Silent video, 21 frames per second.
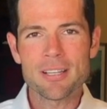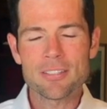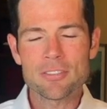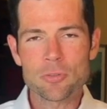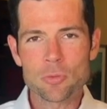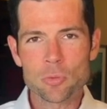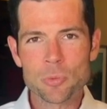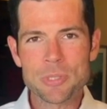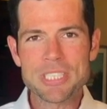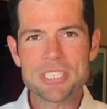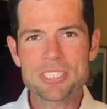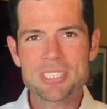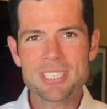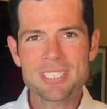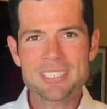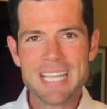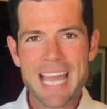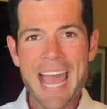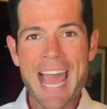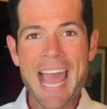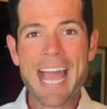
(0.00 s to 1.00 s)

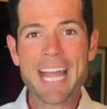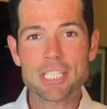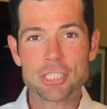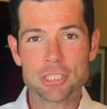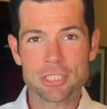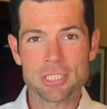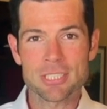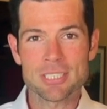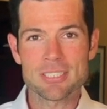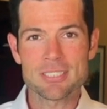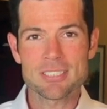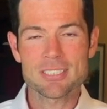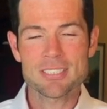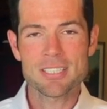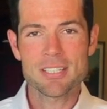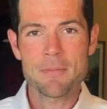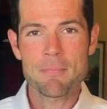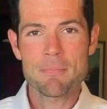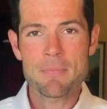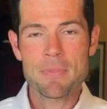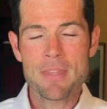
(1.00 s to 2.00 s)
recent actions
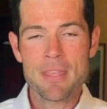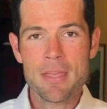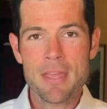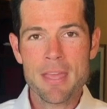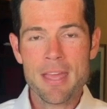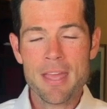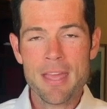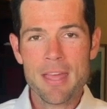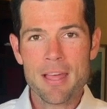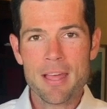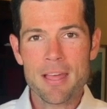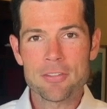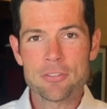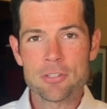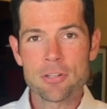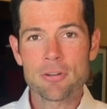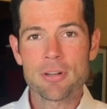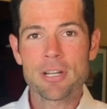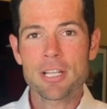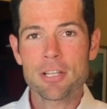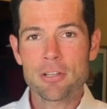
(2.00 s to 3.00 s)

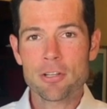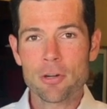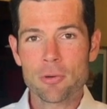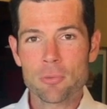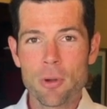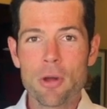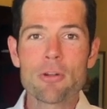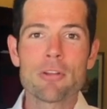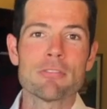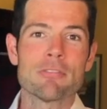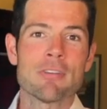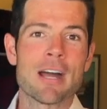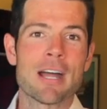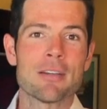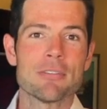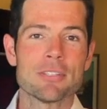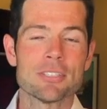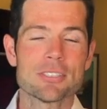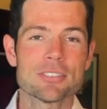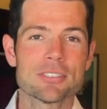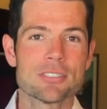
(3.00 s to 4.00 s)
during
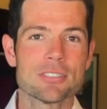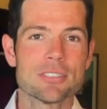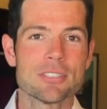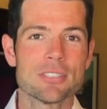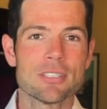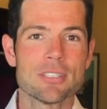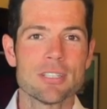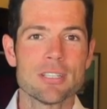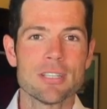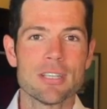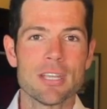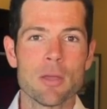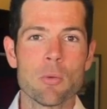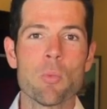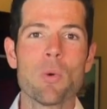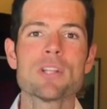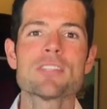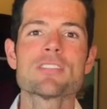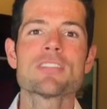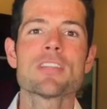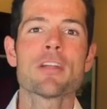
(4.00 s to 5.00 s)
coronavirus, and
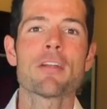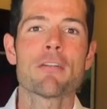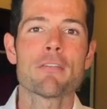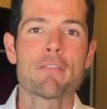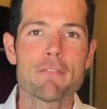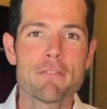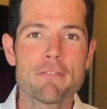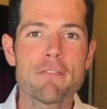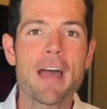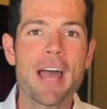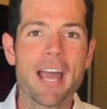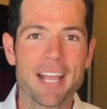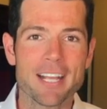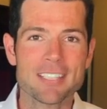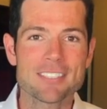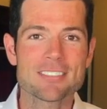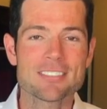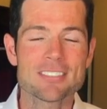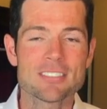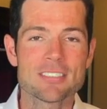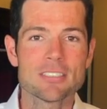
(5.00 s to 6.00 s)
what's their
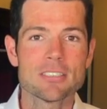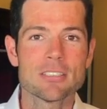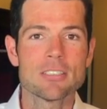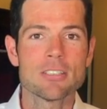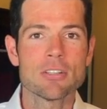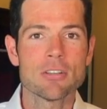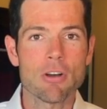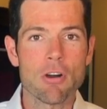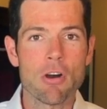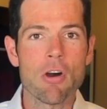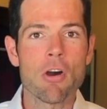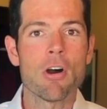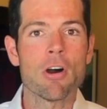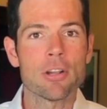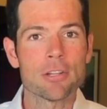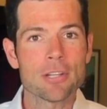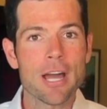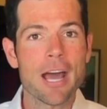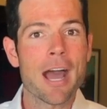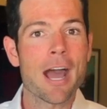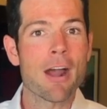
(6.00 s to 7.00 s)
effects
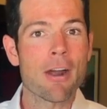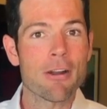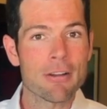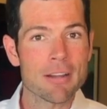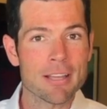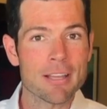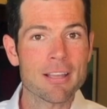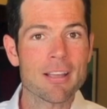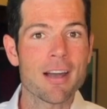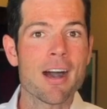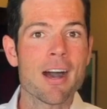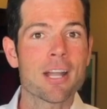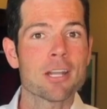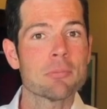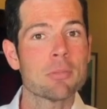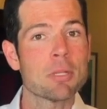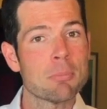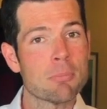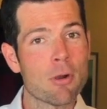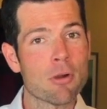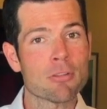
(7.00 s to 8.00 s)
on our
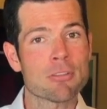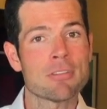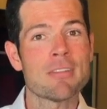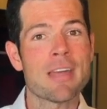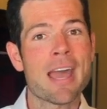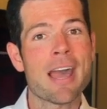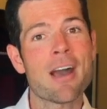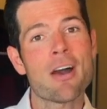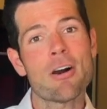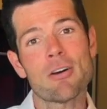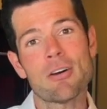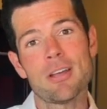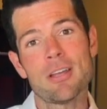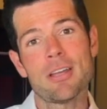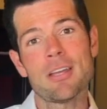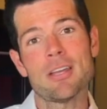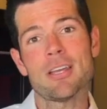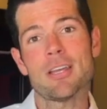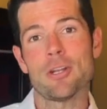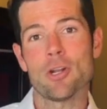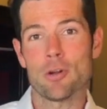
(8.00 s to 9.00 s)
economy both now
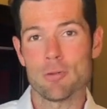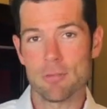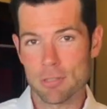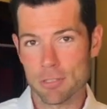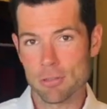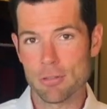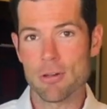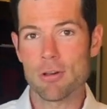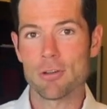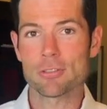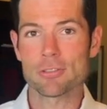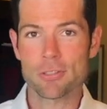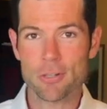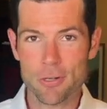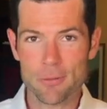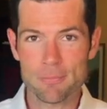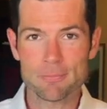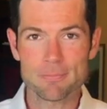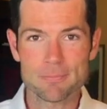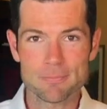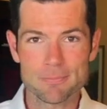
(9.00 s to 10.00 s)
and over the long term?
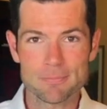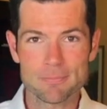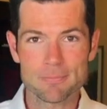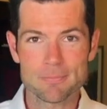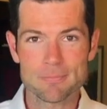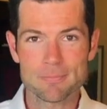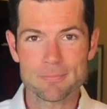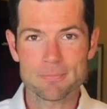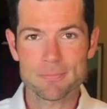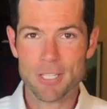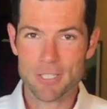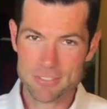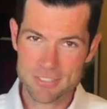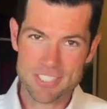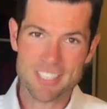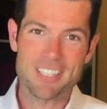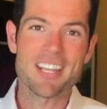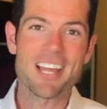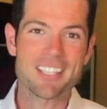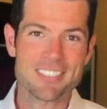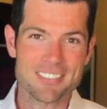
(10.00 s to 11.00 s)
I'll see
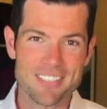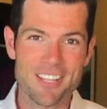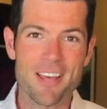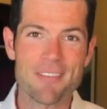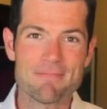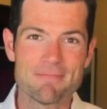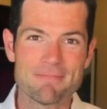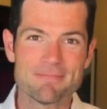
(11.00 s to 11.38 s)
you next time.